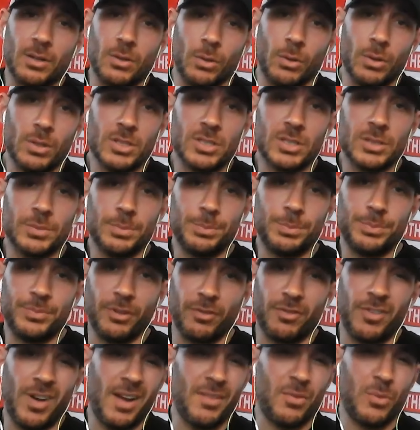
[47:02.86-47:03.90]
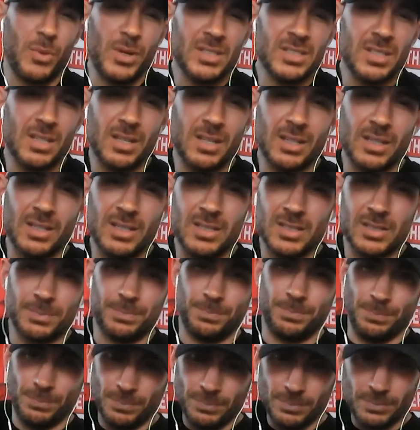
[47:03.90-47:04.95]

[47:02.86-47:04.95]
end of course for 5 weeks, I think it is.